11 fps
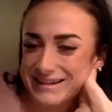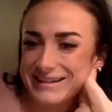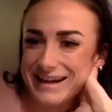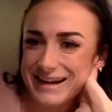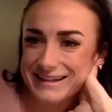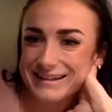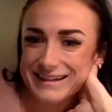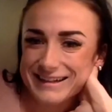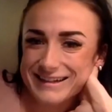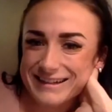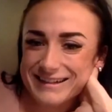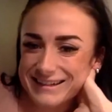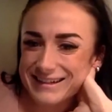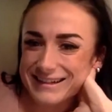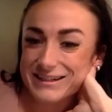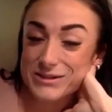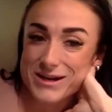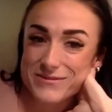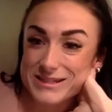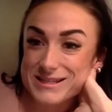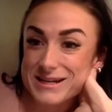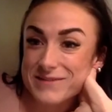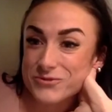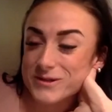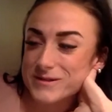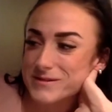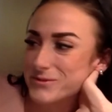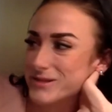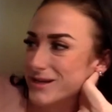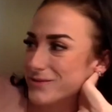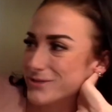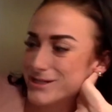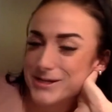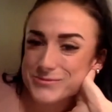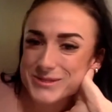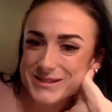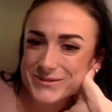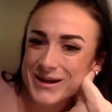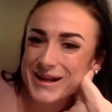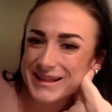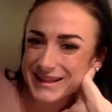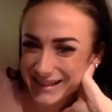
Yeah. And a lot of it doesn't have words, which helps as well.